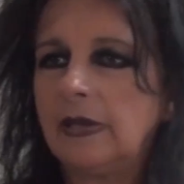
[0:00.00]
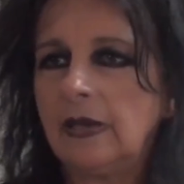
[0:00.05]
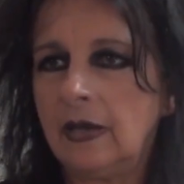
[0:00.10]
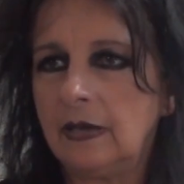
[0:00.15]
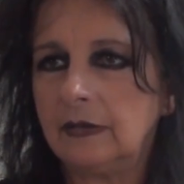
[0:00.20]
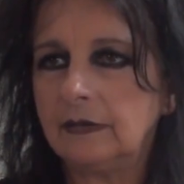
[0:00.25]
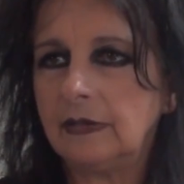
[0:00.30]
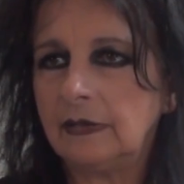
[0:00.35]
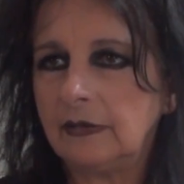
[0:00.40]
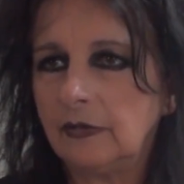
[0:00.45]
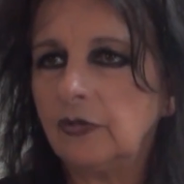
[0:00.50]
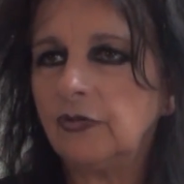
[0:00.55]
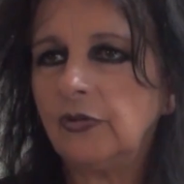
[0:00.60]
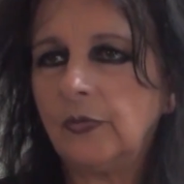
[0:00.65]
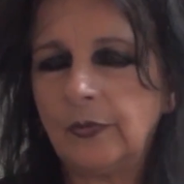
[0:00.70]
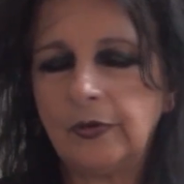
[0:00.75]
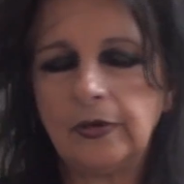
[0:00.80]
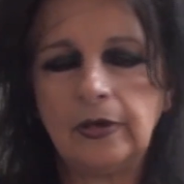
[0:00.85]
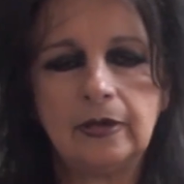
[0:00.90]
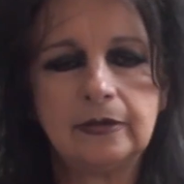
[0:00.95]
by art and
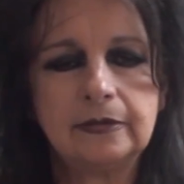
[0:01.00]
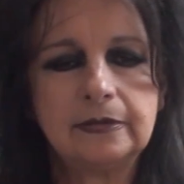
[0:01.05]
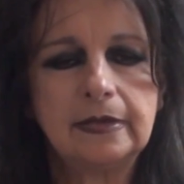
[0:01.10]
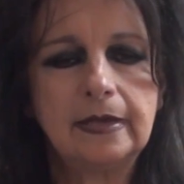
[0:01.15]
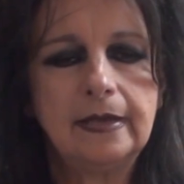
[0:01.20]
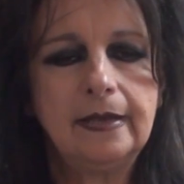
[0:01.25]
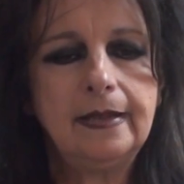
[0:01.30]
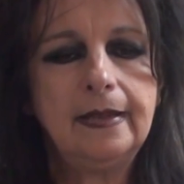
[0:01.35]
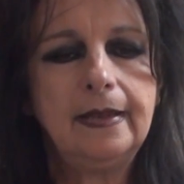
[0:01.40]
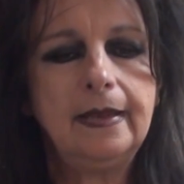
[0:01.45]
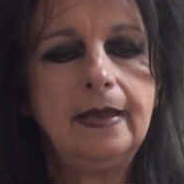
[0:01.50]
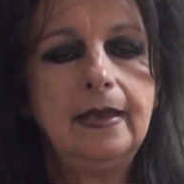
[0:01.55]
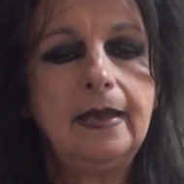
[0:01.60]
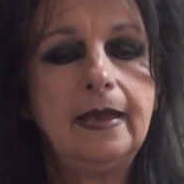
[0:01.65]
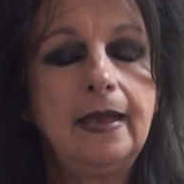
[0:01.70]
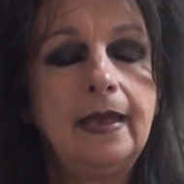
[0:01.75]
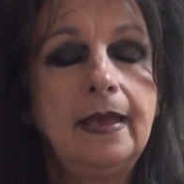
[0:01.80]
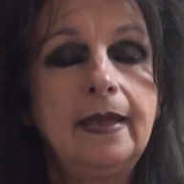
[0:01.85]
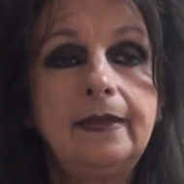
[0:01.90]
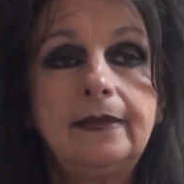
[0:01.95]
contemporary art.
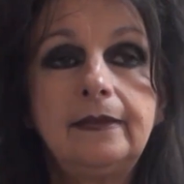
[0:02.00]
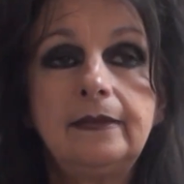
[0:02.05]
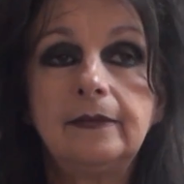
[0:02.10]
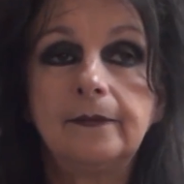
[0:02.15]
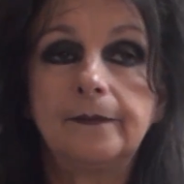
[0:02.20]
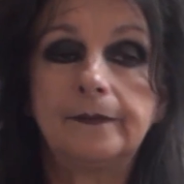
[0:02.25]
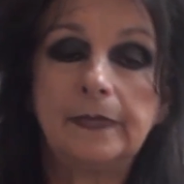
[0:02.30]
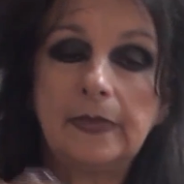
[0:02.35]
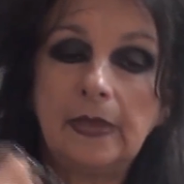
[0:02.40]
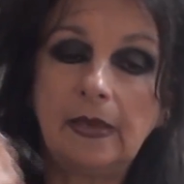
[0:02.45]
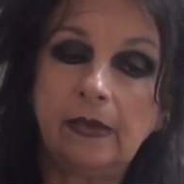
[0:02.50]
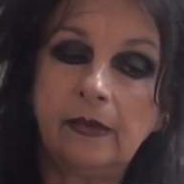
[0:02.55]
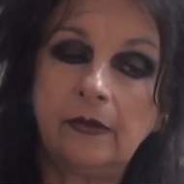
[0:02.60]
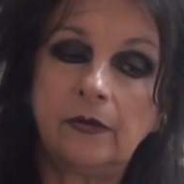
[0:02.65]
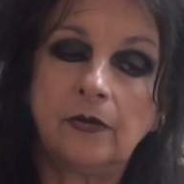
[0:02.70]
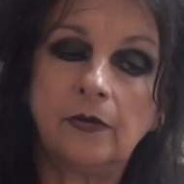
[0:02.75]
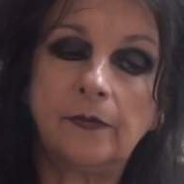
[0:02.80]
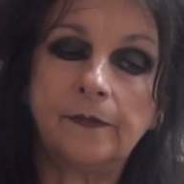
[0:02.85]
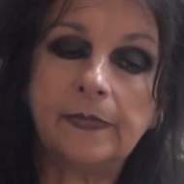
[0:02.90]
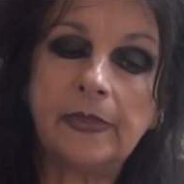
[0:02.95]
And
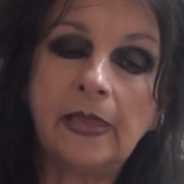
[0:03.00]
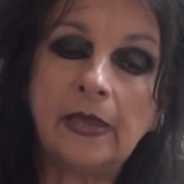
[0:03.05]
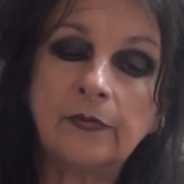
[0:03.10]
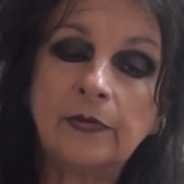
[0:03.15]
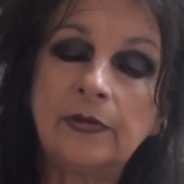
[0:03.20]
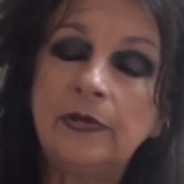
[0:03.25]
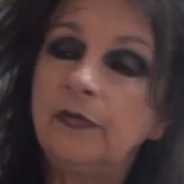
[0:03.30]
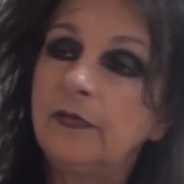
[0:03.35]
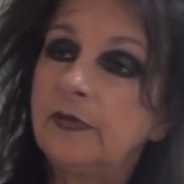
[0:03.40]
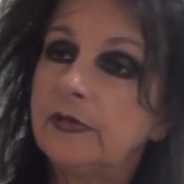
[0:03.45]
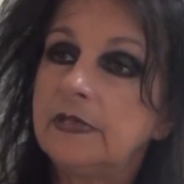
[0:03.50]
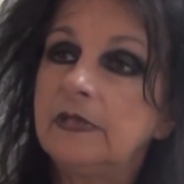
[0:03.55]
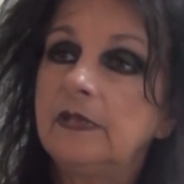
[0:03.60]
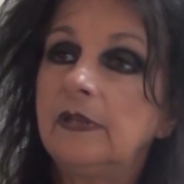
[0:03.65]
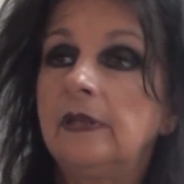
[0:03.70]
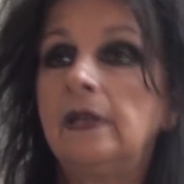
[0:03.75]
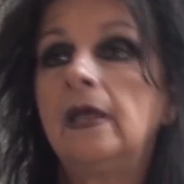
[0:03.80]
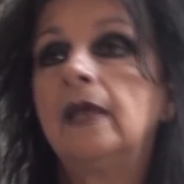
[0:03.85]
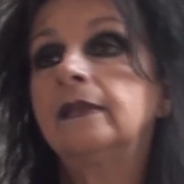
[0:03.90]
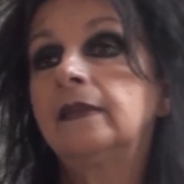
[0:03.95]
I renovated
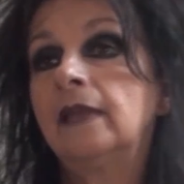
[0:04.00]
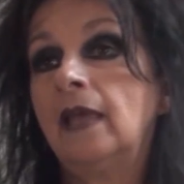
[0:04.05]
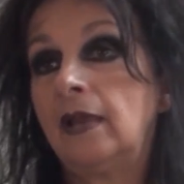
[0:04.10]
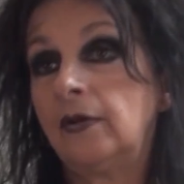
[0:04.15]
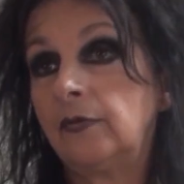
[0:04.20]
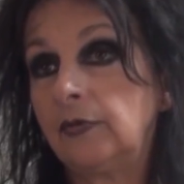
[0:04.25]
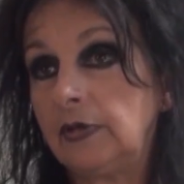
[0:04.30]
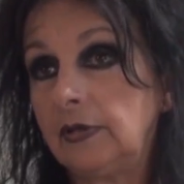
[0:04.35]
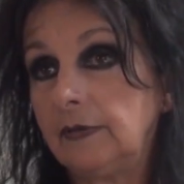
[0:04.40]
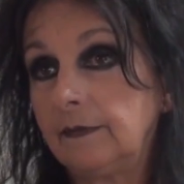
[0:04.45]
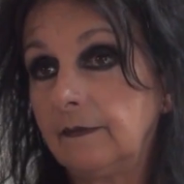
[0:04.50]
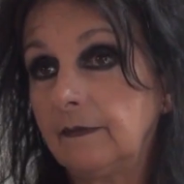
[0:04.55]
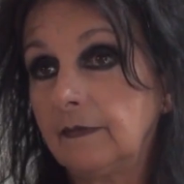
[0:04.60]
an art gallery